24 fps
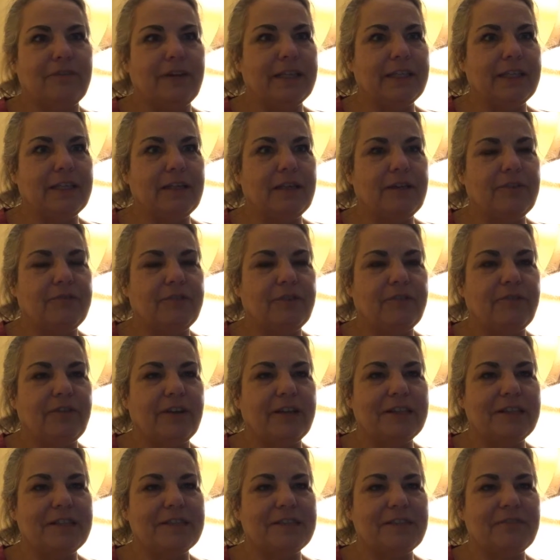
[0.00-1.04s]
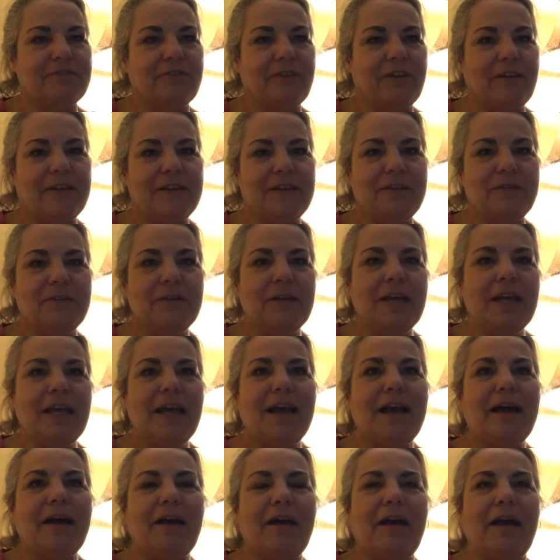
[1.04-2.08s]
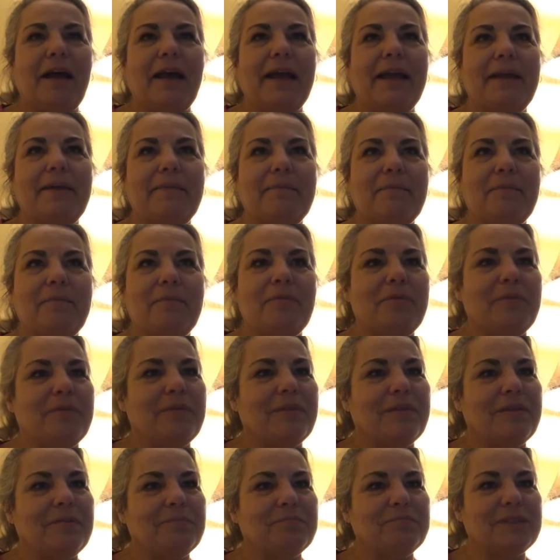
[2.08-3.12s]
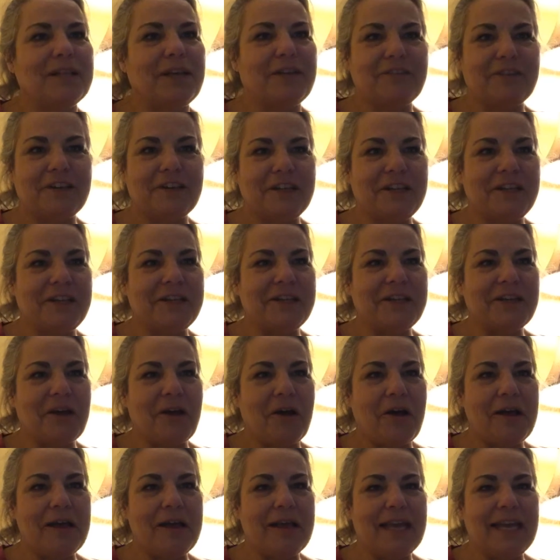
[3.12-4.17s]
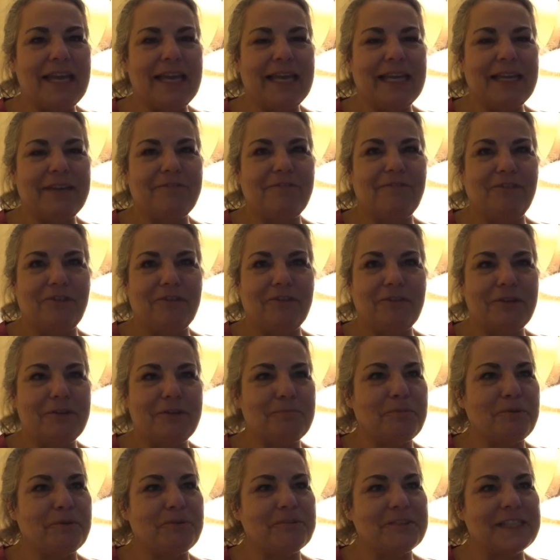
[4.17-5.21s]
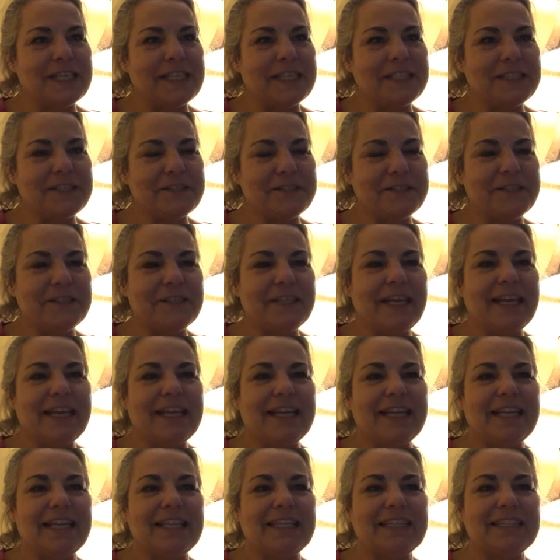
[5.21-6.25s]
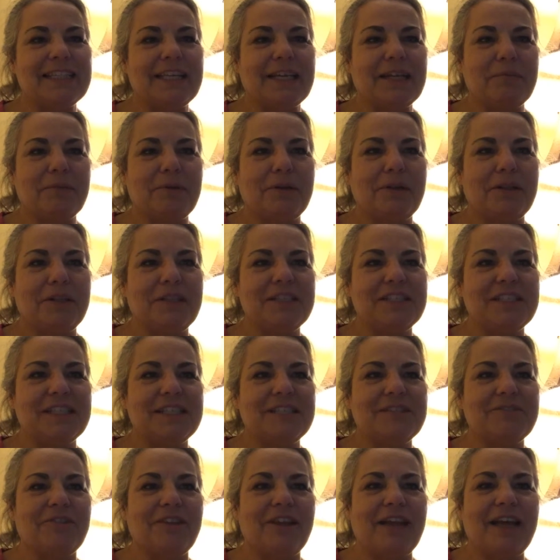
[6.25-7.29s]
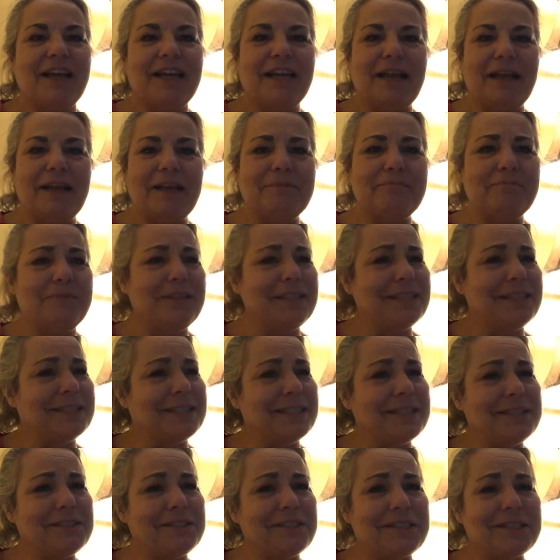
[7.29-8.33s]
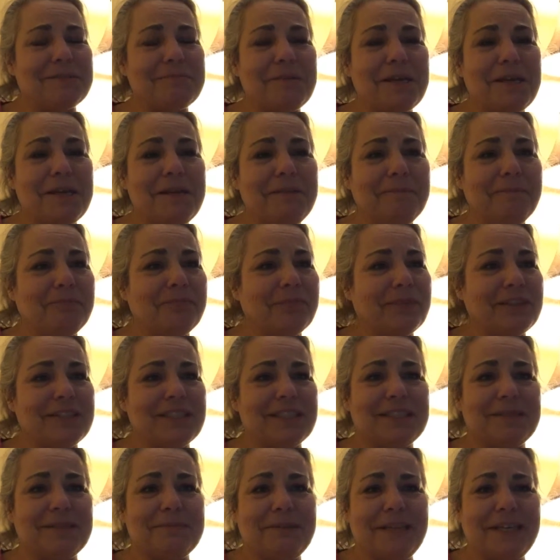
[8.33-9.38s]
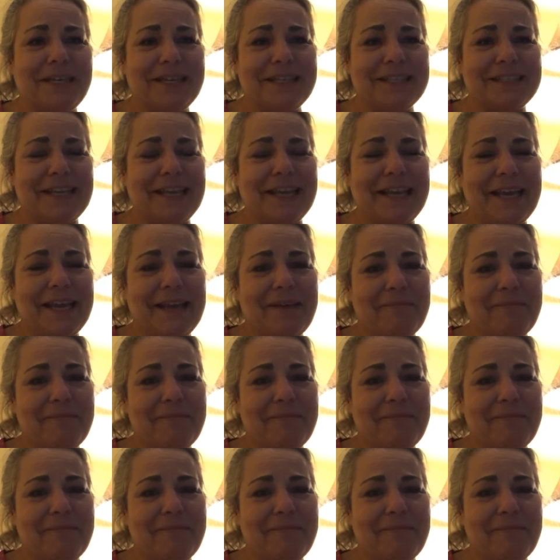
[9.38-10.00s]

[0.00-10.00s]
If you find this of value, I am definitely not a fluent presenter, and I apologize for that. This is just me as I am,